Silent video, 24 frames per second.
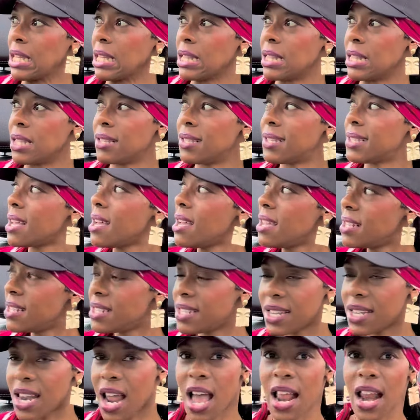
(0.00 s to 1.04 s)
The
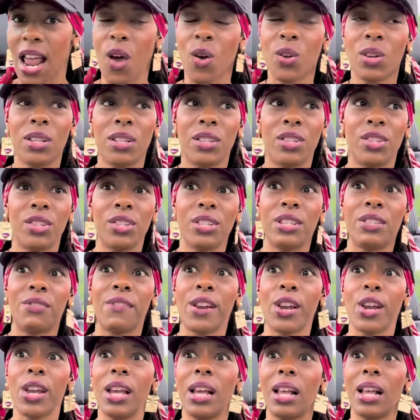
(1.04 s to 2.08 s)
sun's not out. It's just
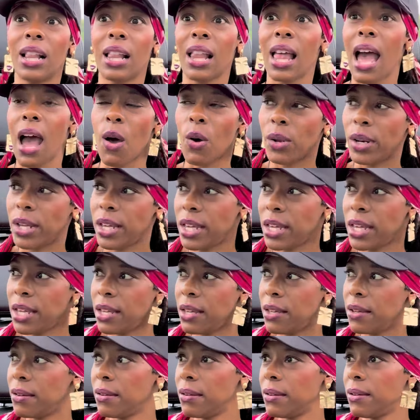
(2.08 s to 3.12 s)
very
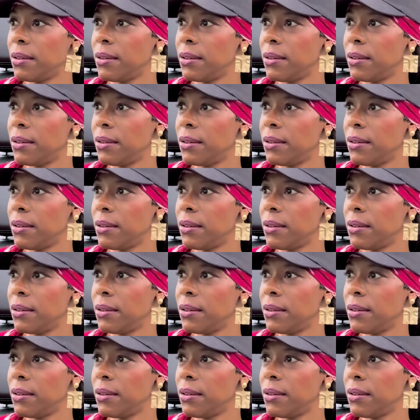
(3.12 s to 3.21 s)
cloudy.